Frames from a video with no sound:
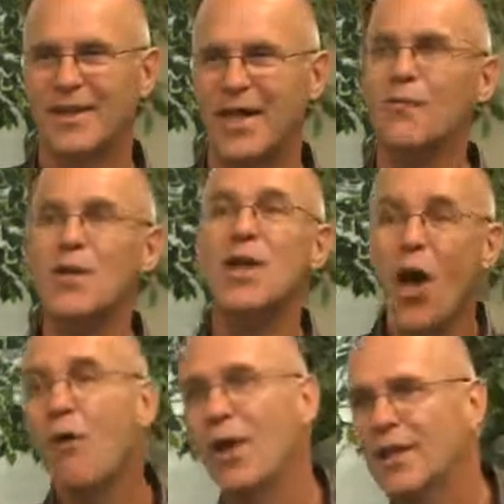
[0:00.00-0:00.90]
Like we
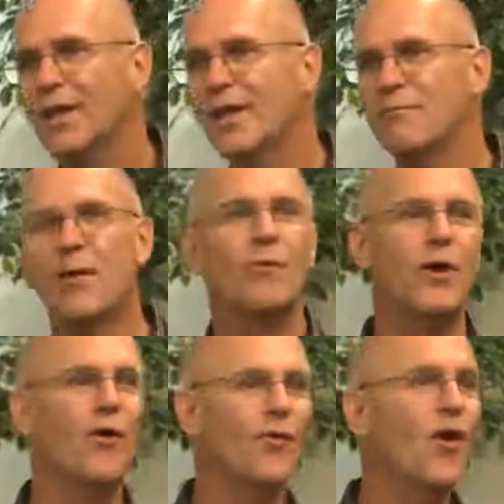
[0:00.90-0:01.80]
know it, but we
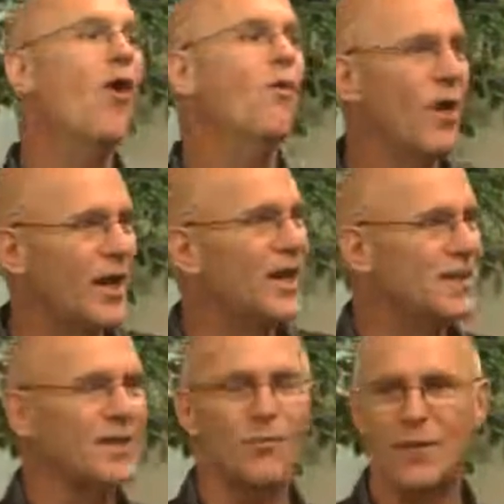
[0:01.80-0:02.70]
don't know what it
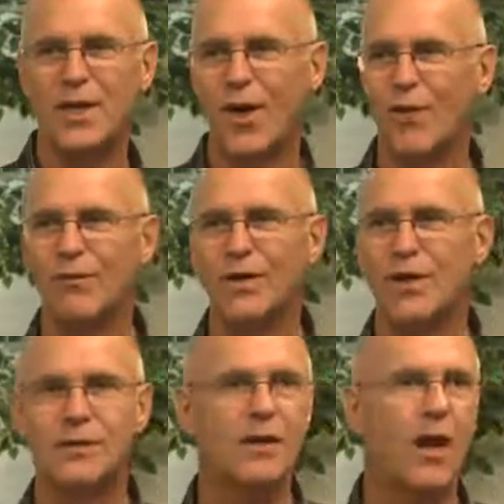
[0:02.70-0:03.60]
is that we know.
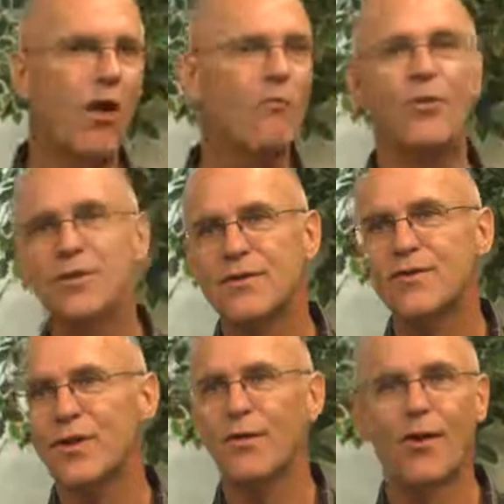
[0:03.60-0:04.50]
So I hope those of
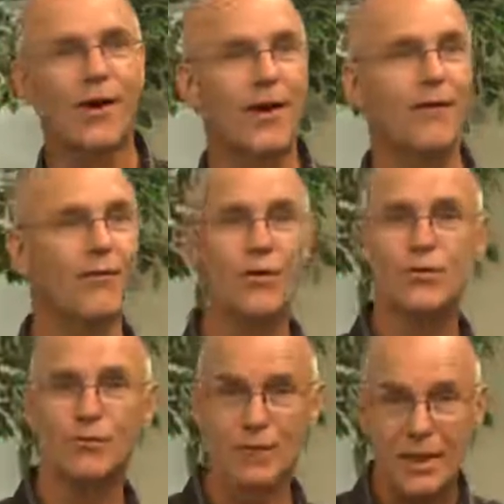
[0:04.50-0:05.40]
you who are here and
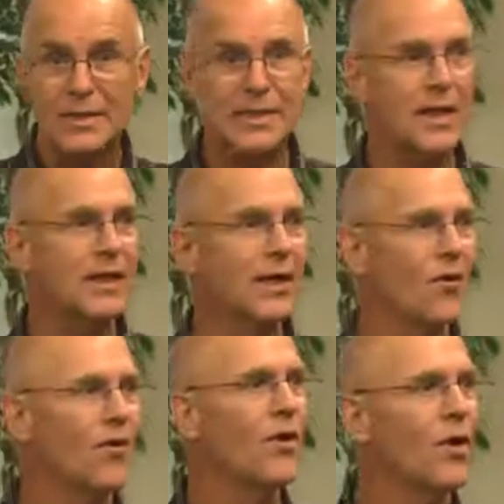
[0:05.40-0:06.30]
those who are listening
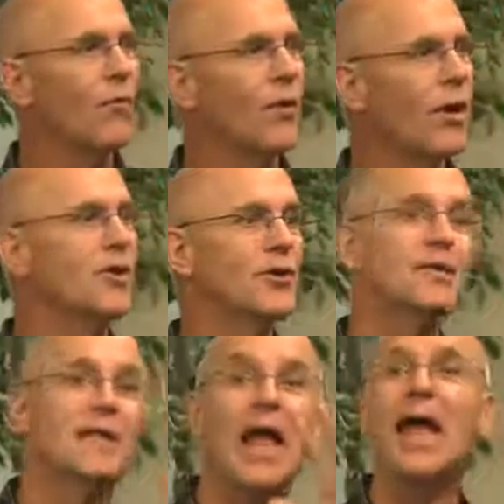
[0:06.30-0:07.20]
will
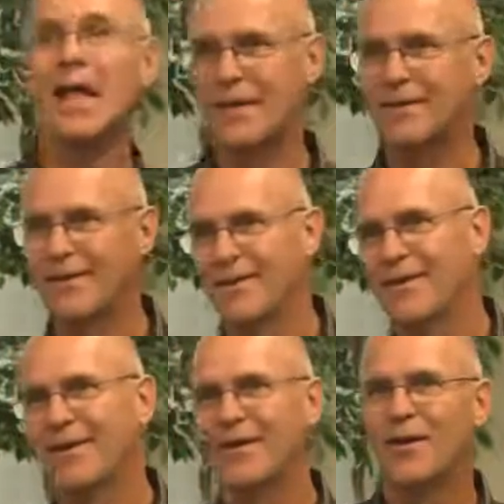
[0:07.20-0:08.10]
understand
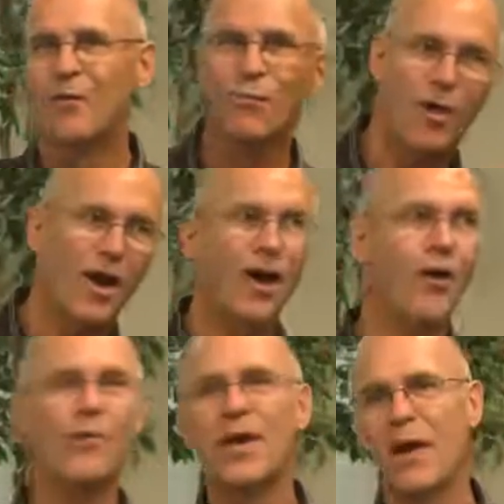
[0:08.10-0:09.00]
where
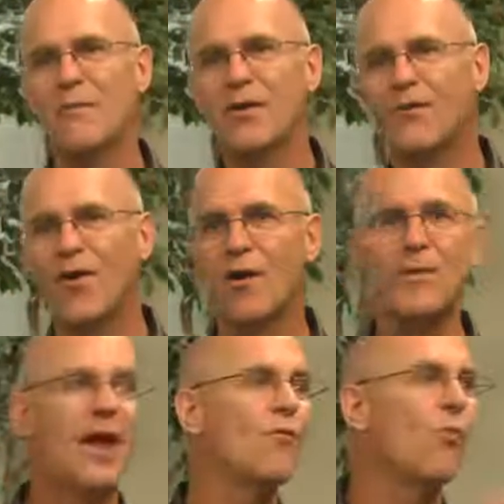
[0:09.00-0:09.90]
are we coming
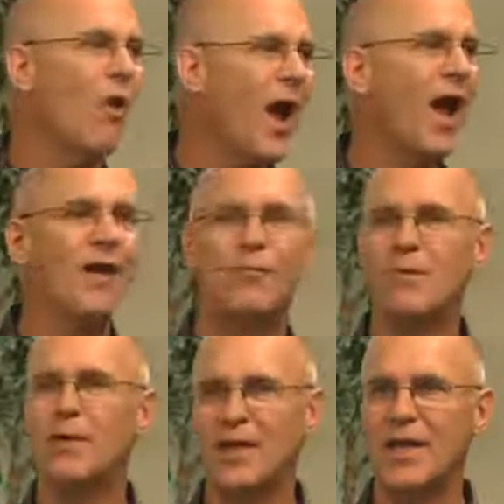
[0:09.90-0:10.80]
from and why
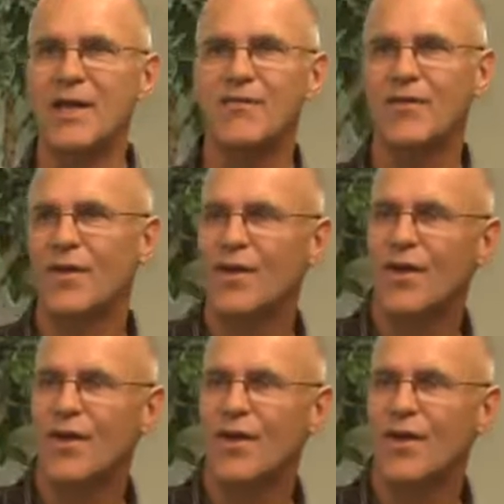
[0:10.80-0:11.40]
we believe